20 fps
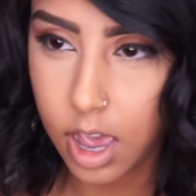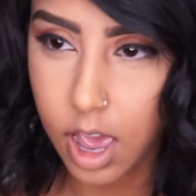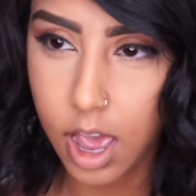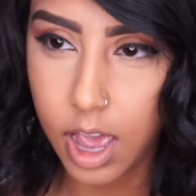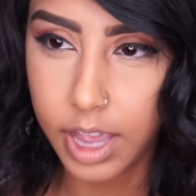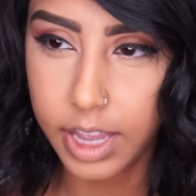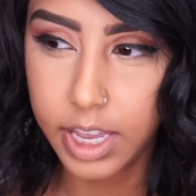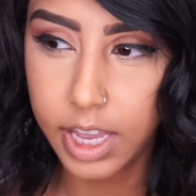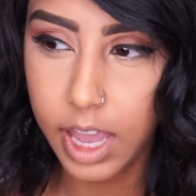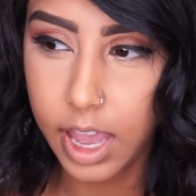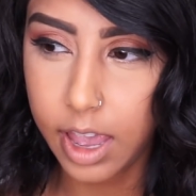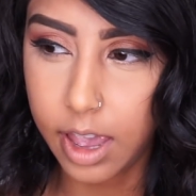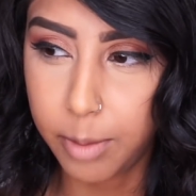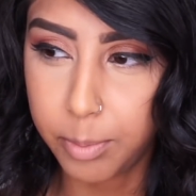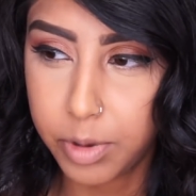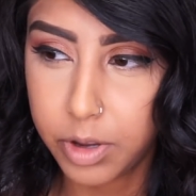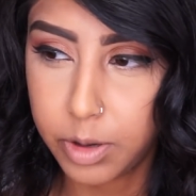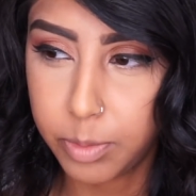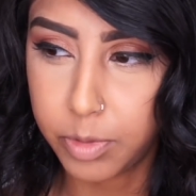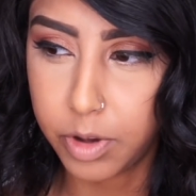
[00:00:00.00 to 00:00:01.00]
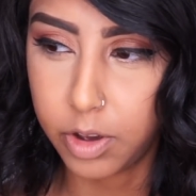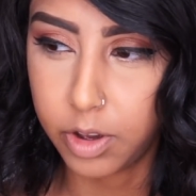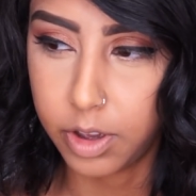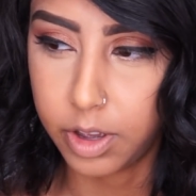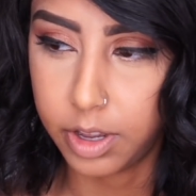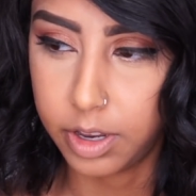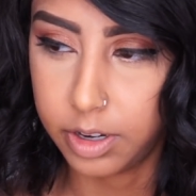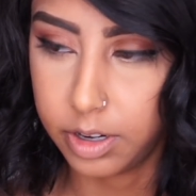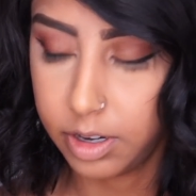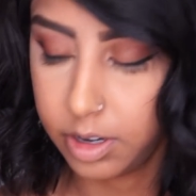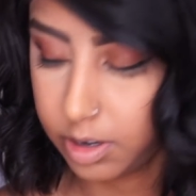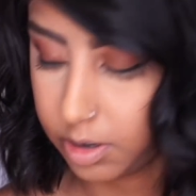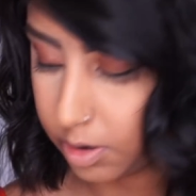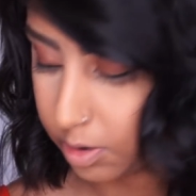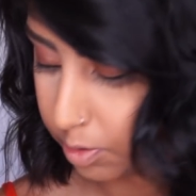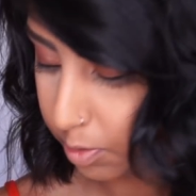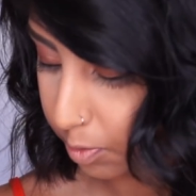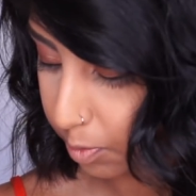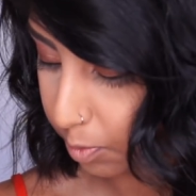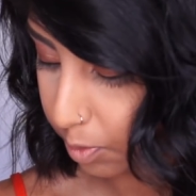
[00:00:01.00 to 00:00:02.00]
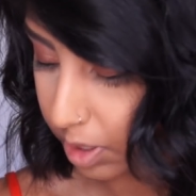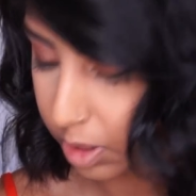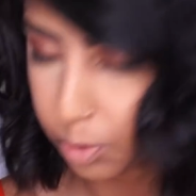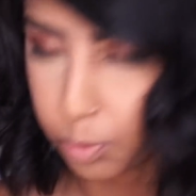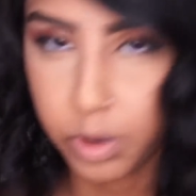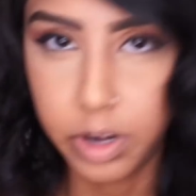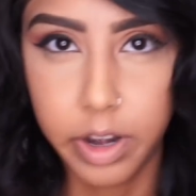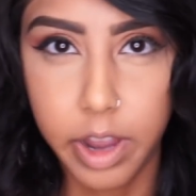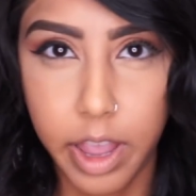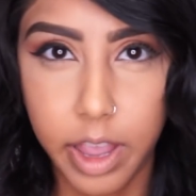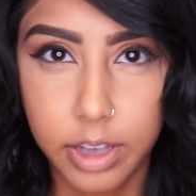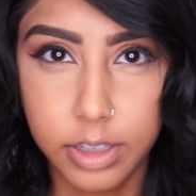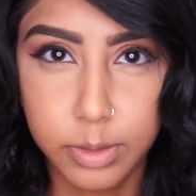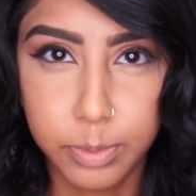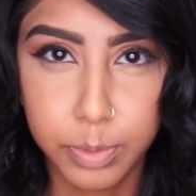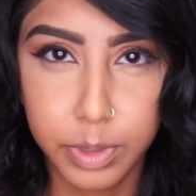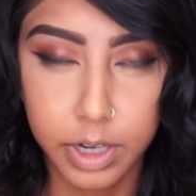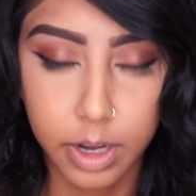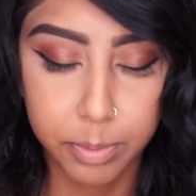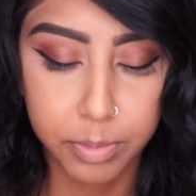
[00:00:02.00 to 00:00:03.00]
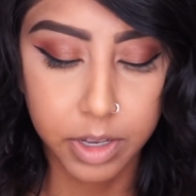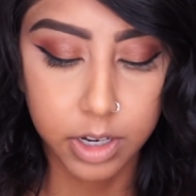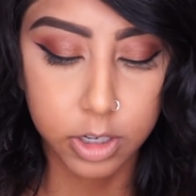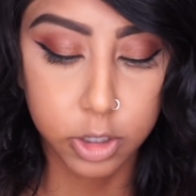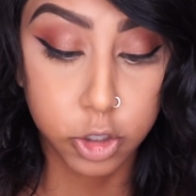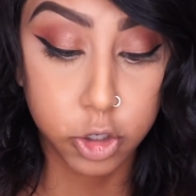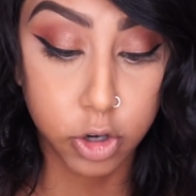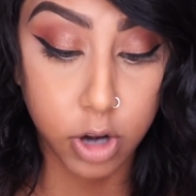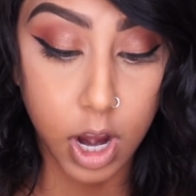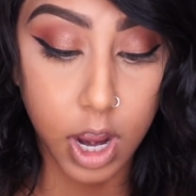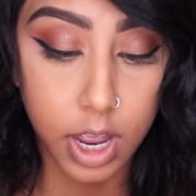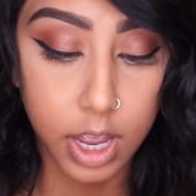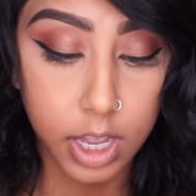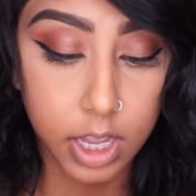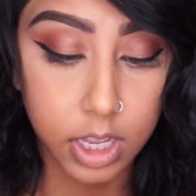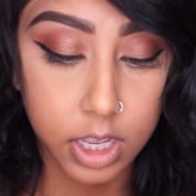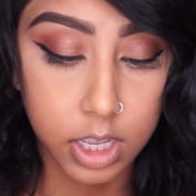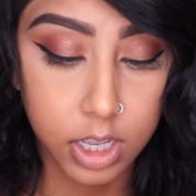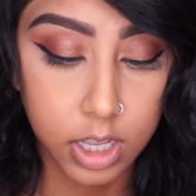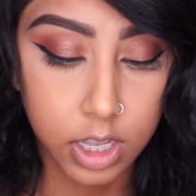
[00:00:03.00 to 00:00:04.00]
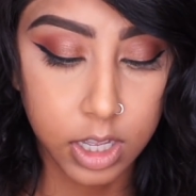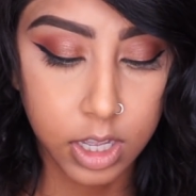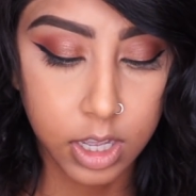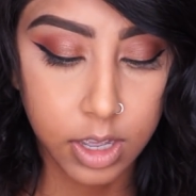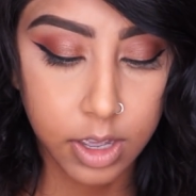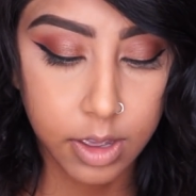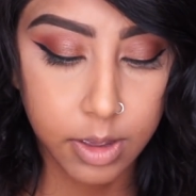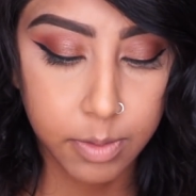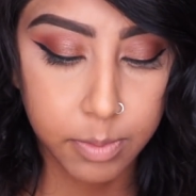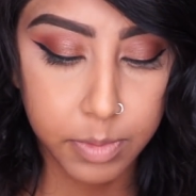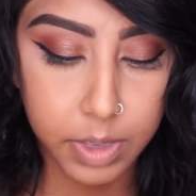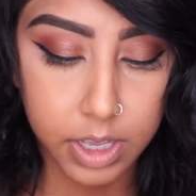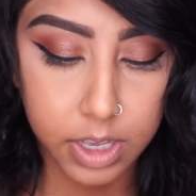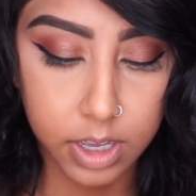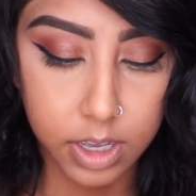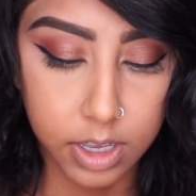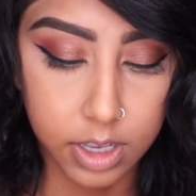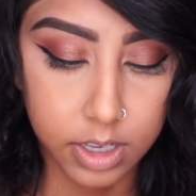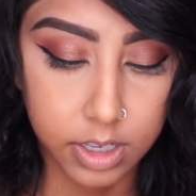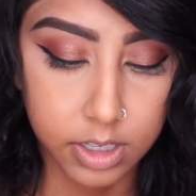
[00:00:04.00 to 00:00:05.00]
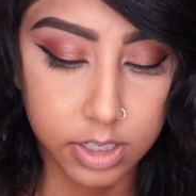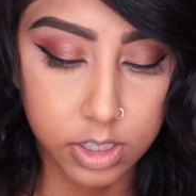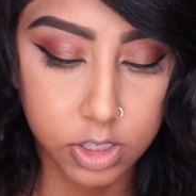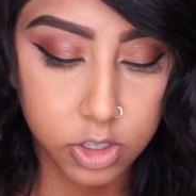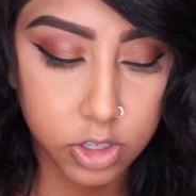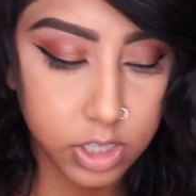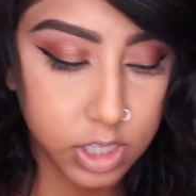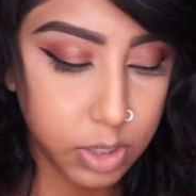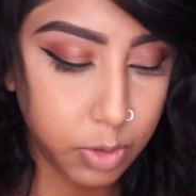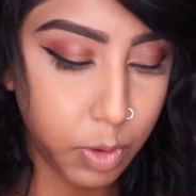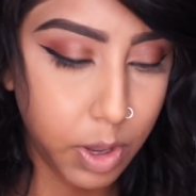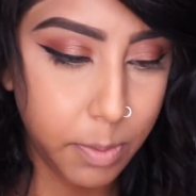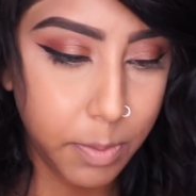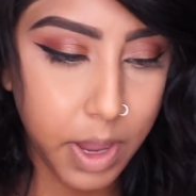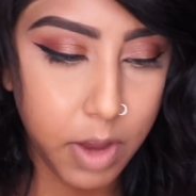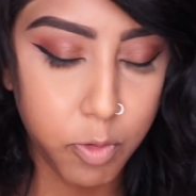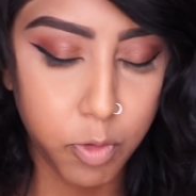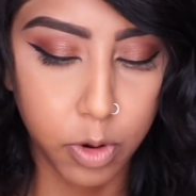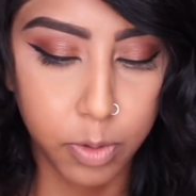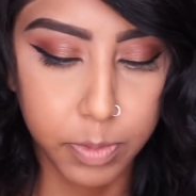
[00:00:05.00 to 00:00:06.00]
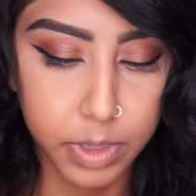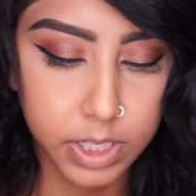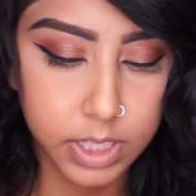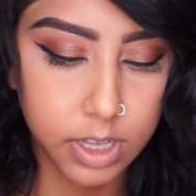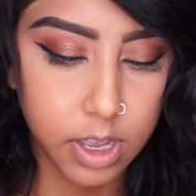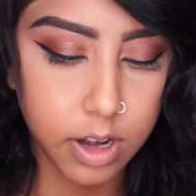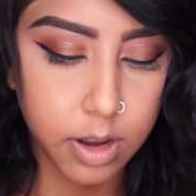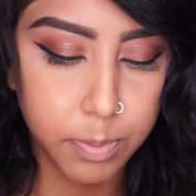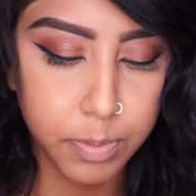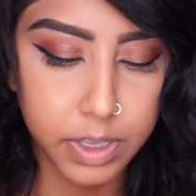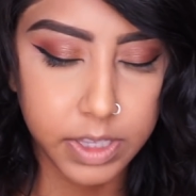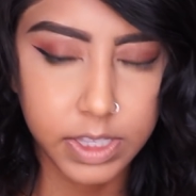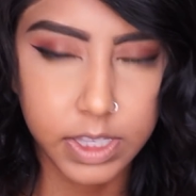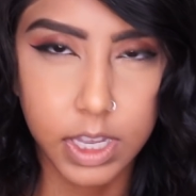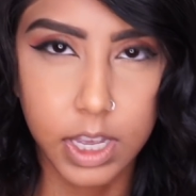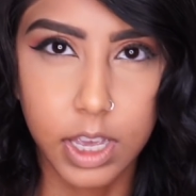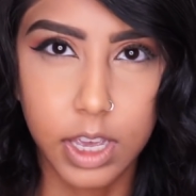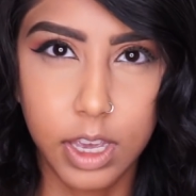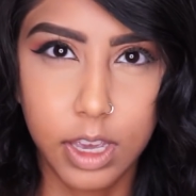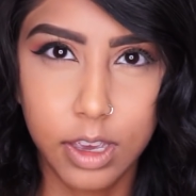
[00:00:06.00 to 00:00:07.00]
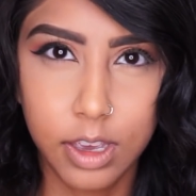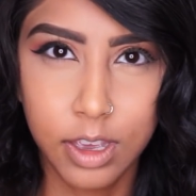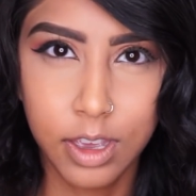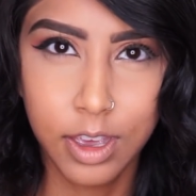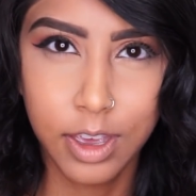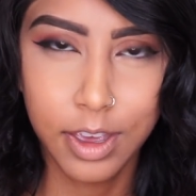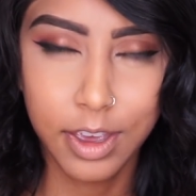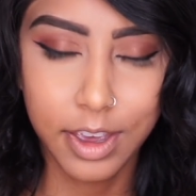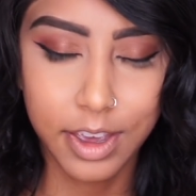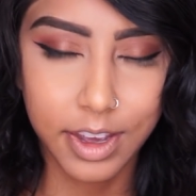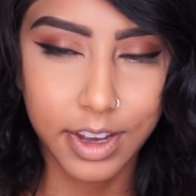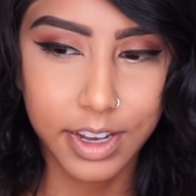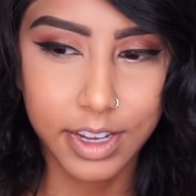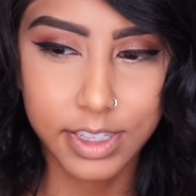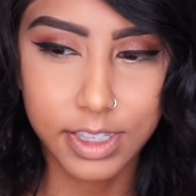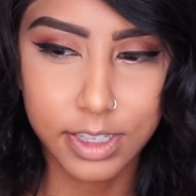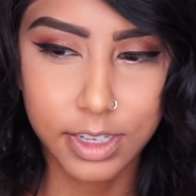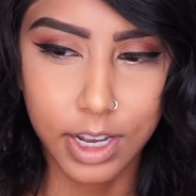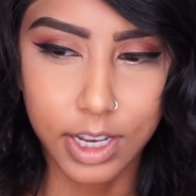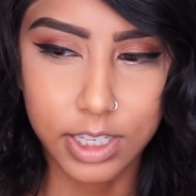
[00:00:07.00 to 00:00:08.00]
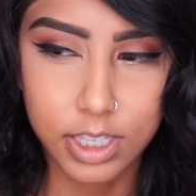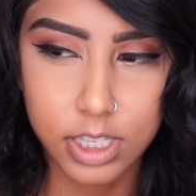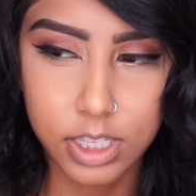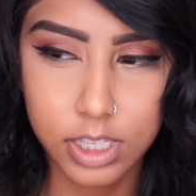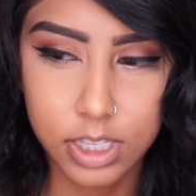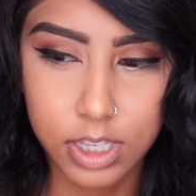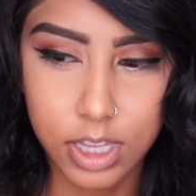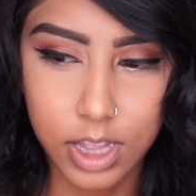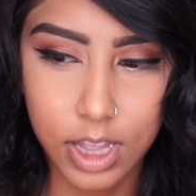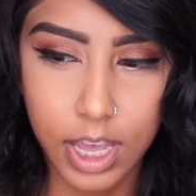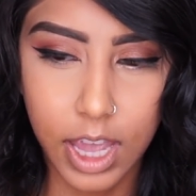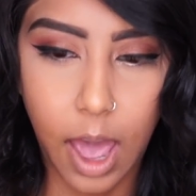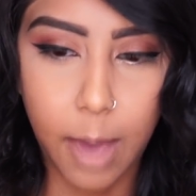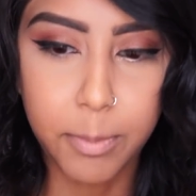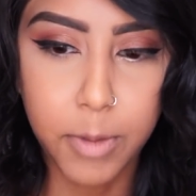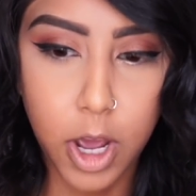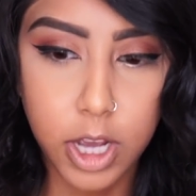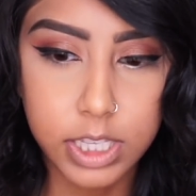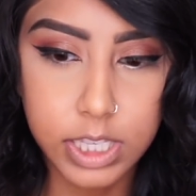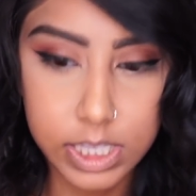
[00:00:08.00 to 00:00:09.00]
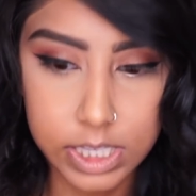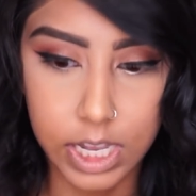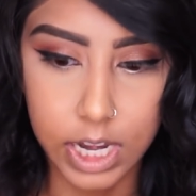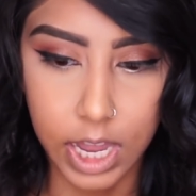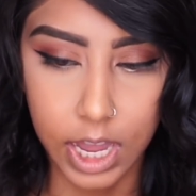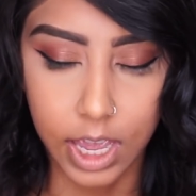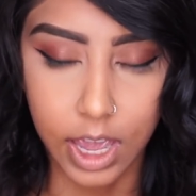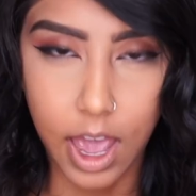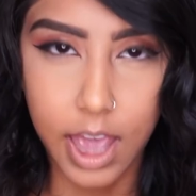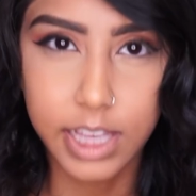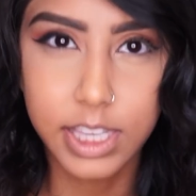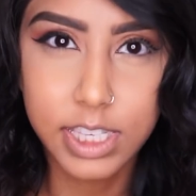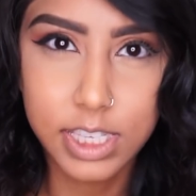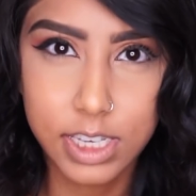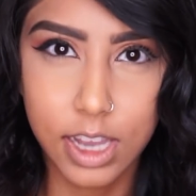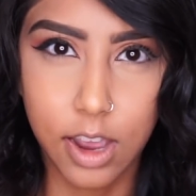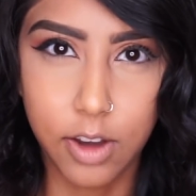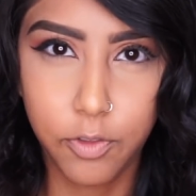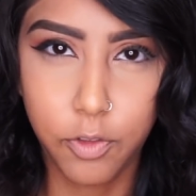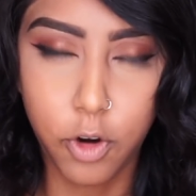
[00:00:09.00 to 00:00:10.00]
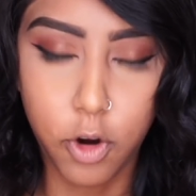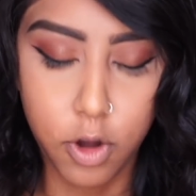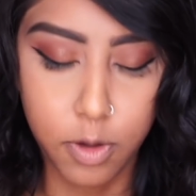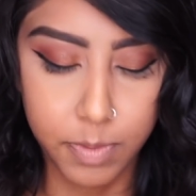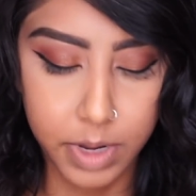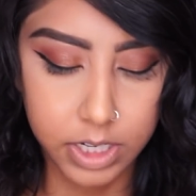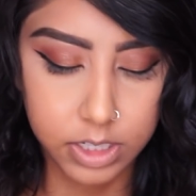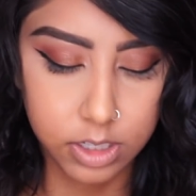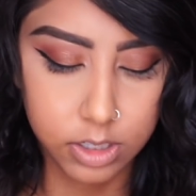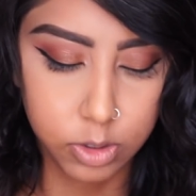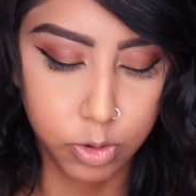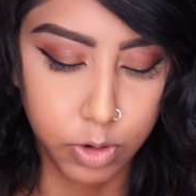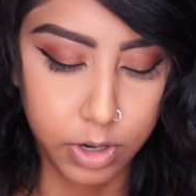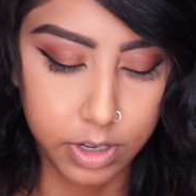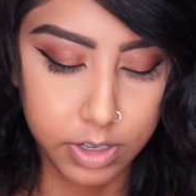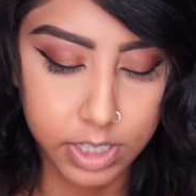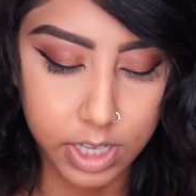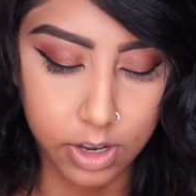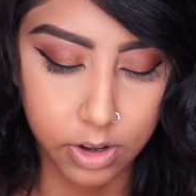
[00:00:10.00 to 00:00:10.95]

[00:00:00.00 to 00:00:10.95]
I can't put them on with one hand, but I'm gonna try because just the way my room is set up, it's like, it's next, like I'm not sitting, I stand for all my tutorials.